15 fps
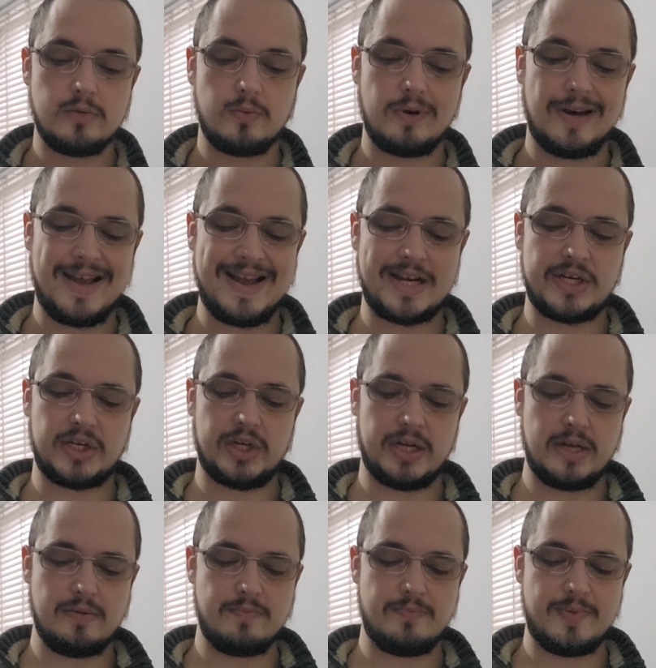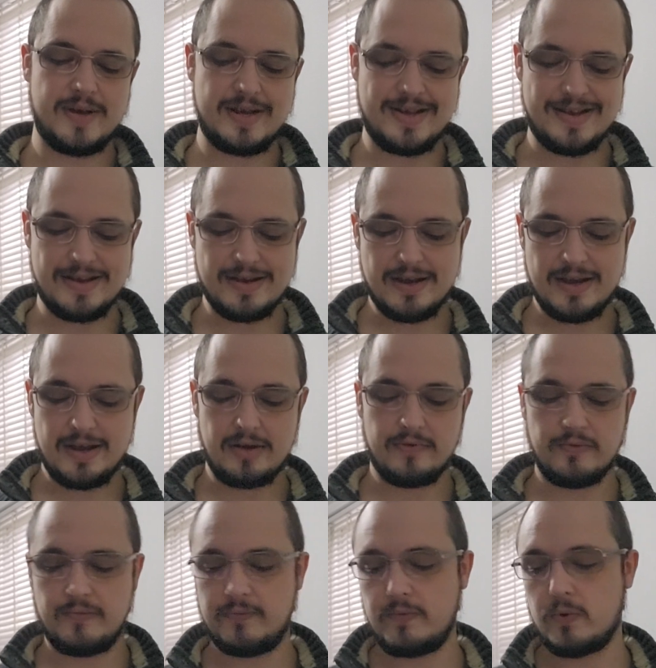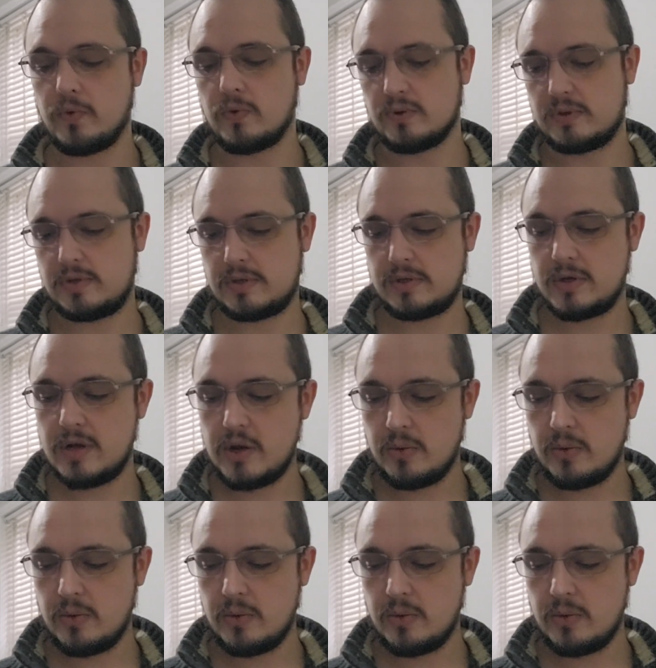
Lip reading: will actually be enforced.